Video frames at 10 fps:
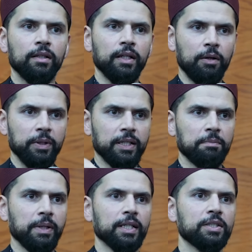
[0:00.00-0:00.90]
Now we
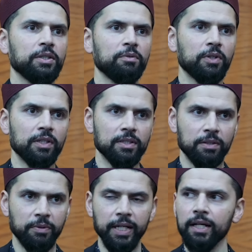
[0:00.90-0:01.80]
come back to the verse.
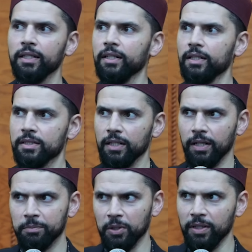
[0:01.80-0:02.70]
The reality is,
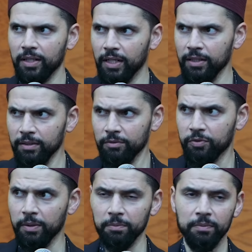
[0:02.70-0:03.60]
alhamdulillah,
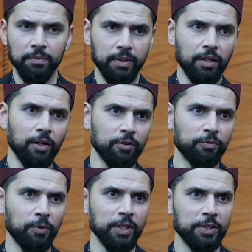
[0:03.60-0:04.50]
from there are
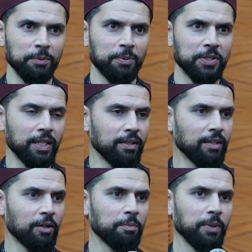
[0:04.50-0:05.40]
42%
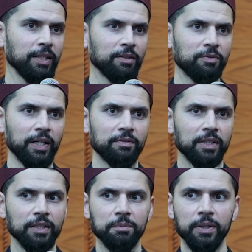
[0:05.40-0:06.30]
that are praying the five
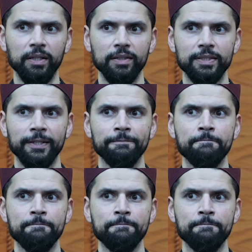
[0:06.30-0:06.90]
daily prayers.